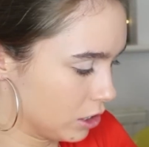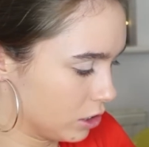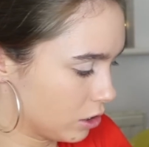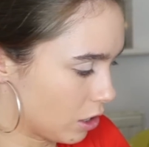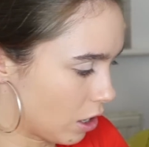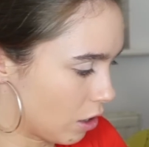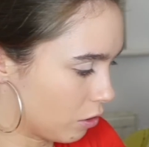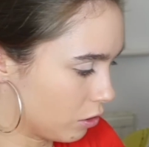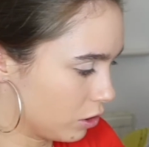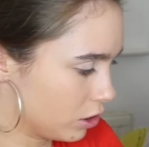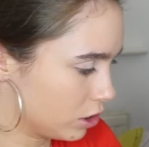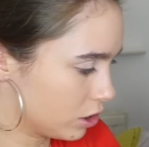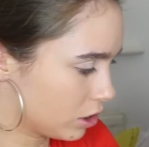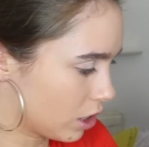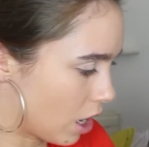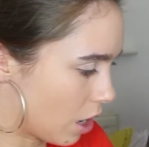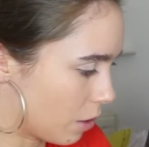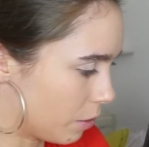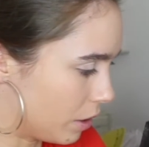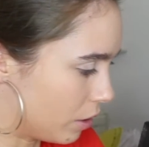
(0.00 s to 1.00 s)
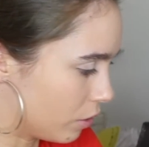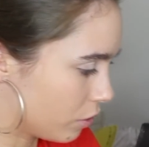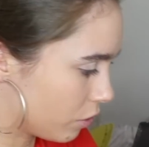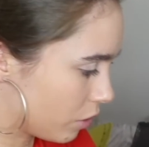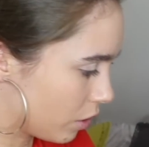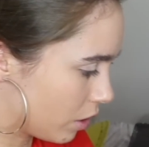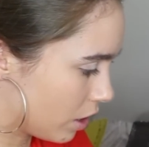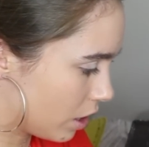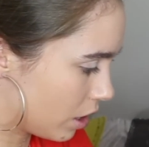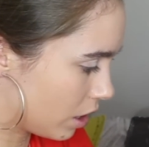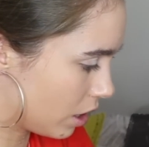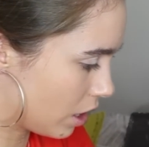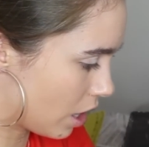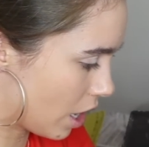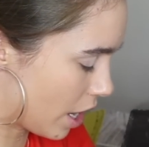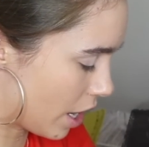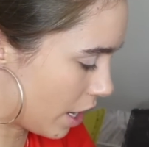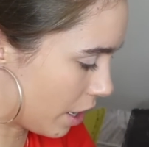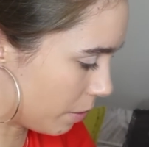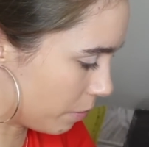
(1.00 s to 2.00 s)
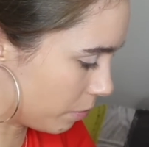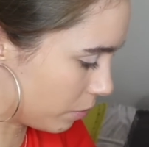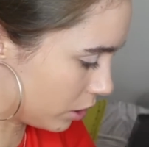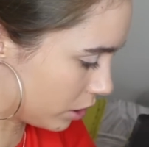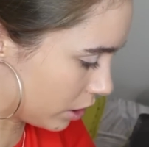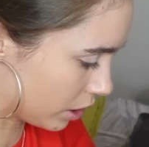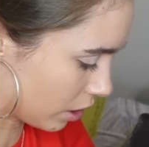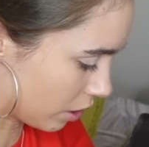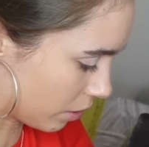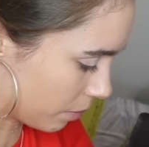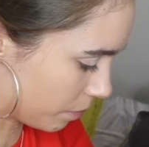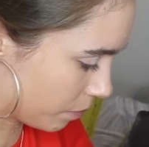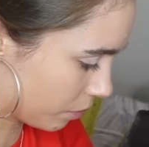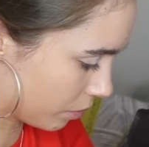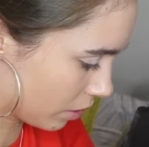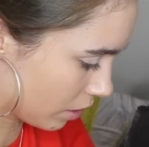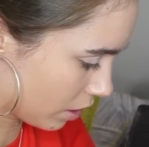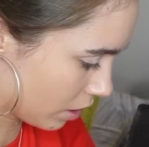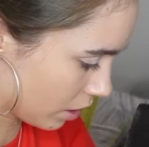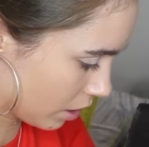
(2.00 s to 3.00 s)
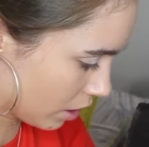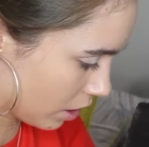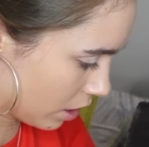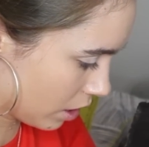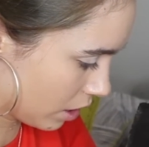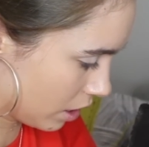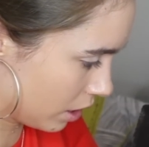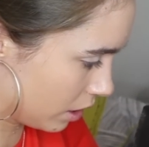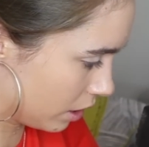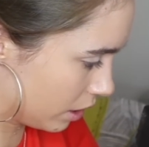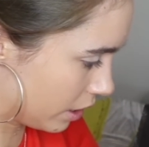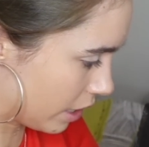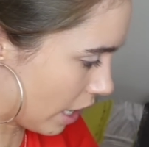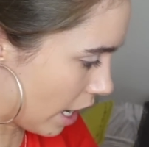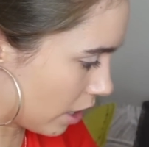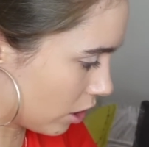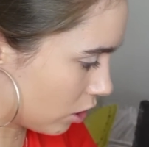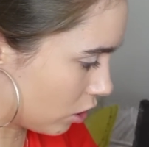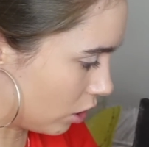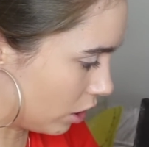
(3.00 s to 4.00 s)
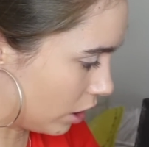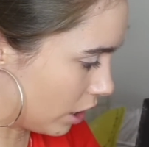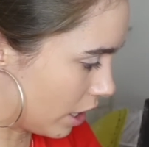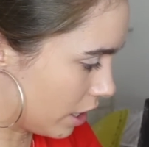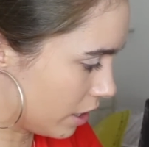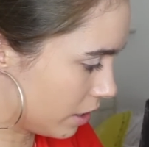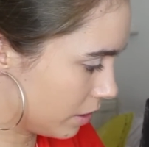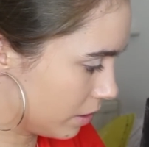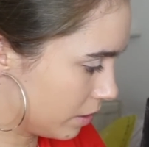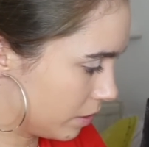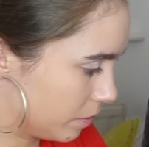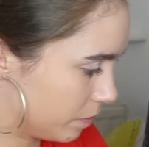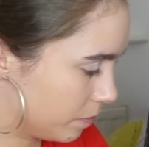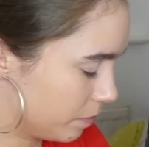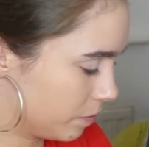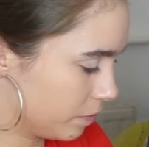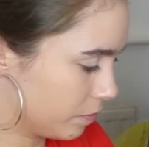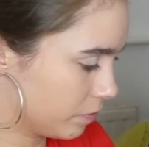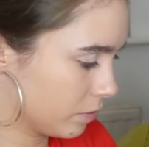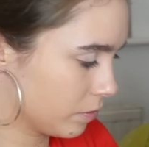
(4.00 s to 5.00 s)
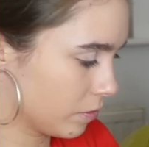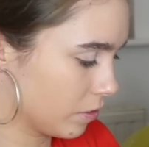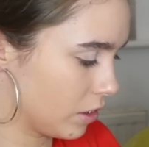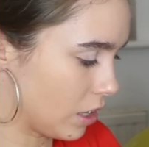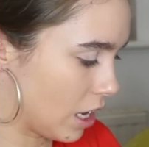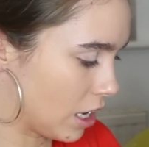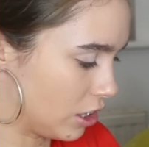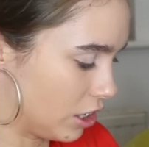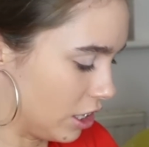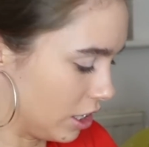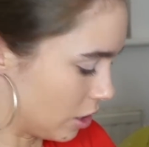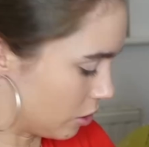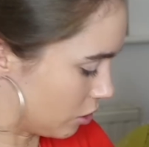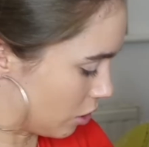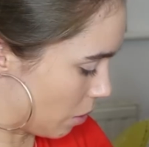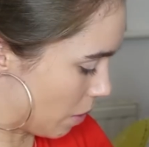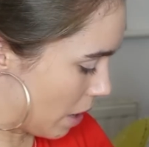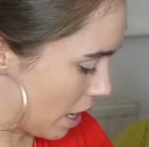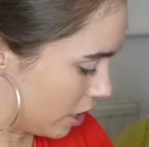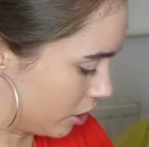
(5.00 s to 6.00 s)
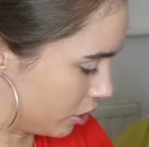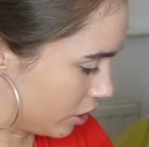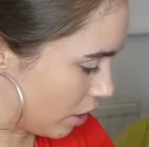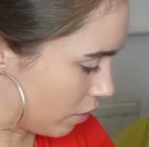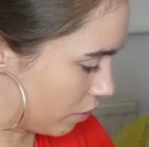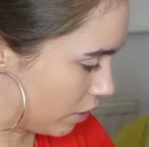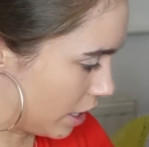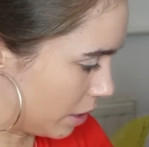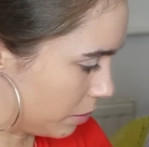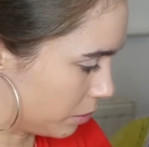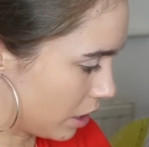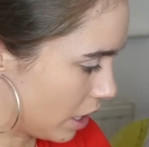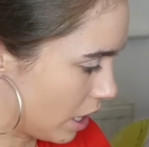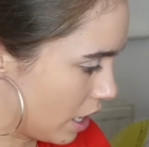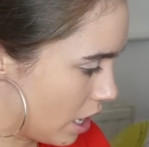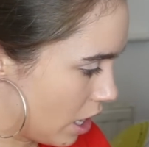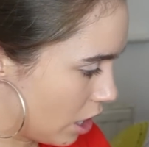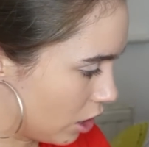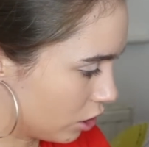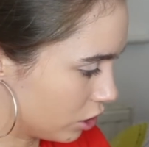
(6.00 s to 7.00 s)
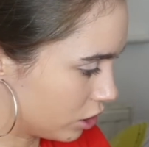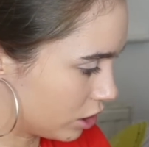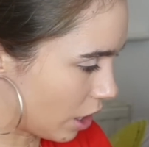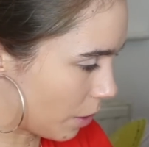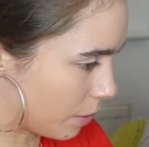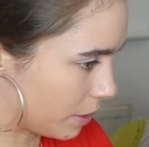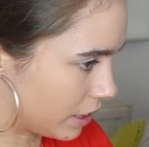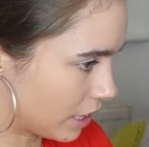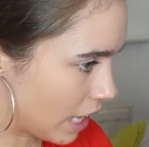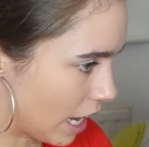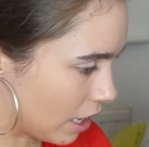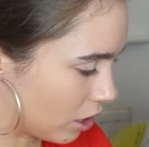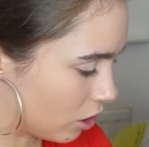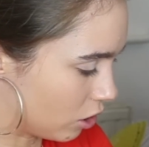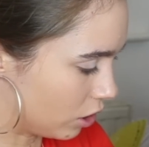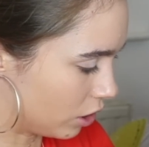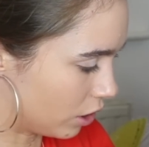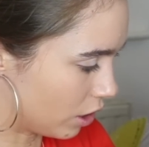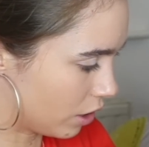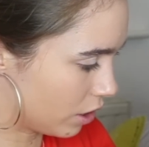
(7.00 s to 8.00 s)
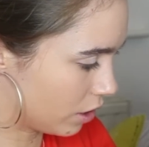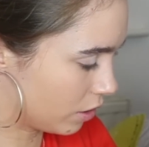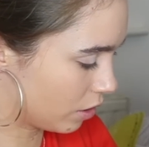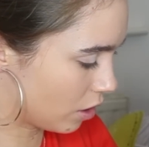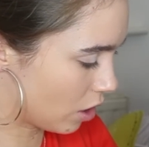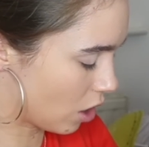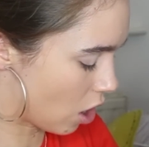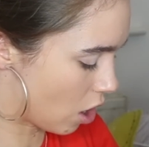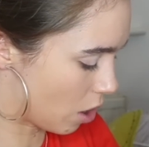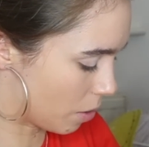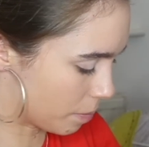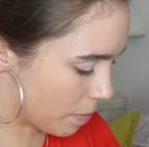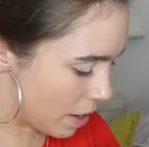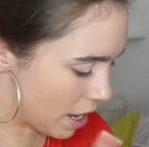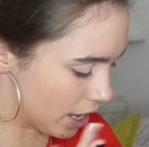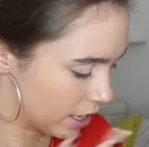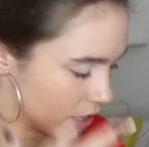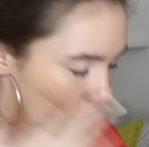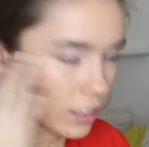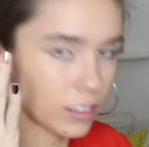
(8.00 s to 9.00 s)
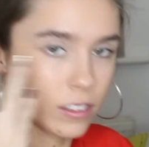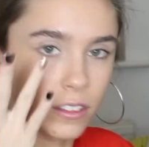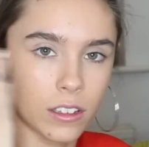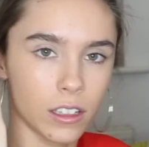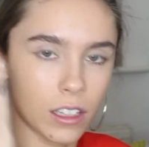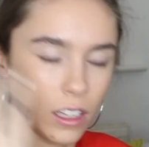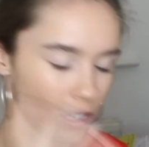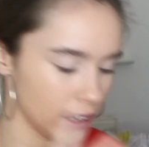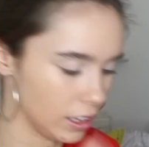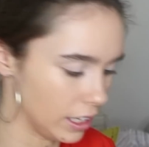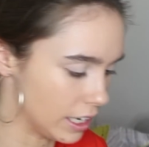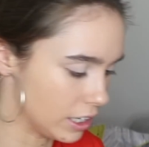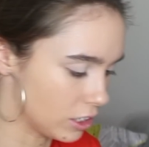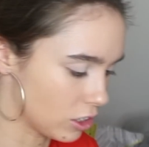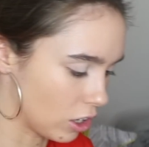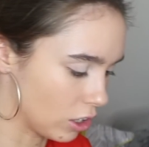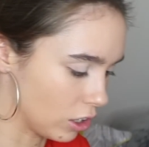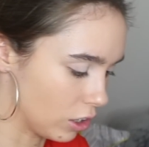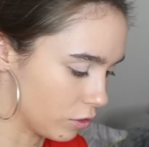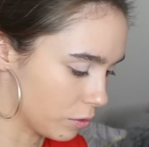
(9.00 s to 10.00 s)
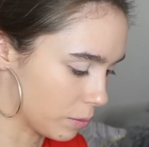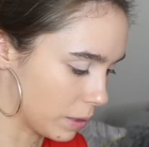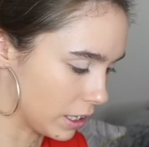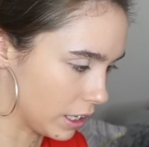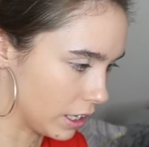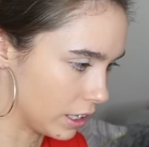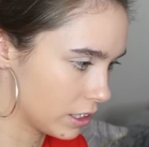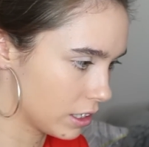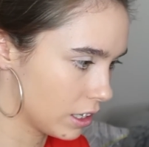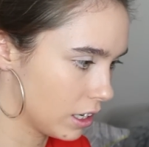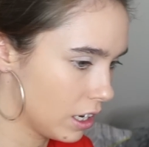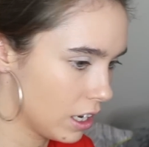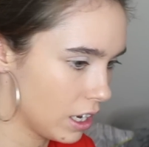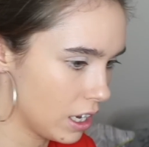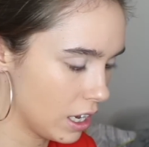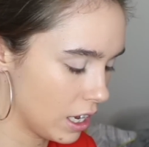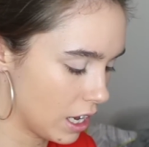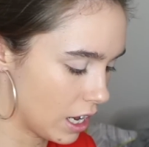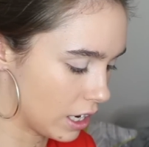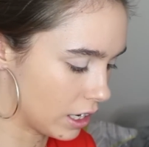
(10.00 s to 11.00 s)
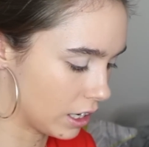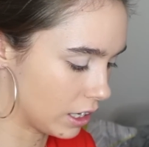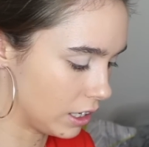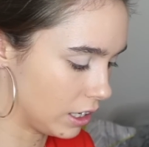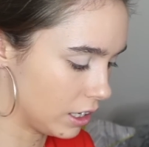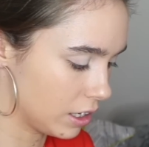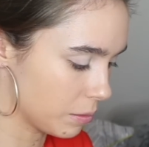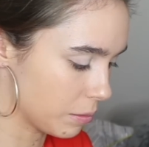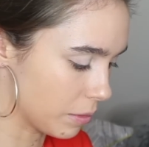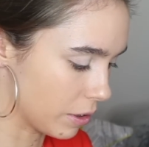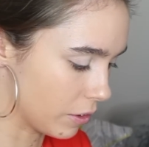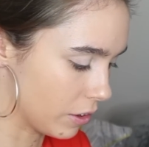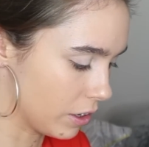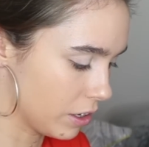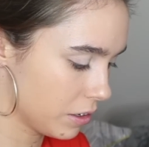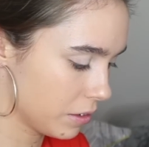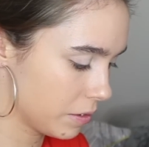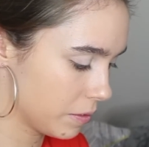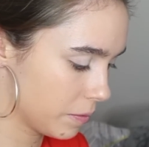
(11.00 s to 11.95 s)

So I'm going to start with, where's it gone? That colour. I don't actually have names. I'm going to start with that colour on my lid, all over my lid. And I need a mirror.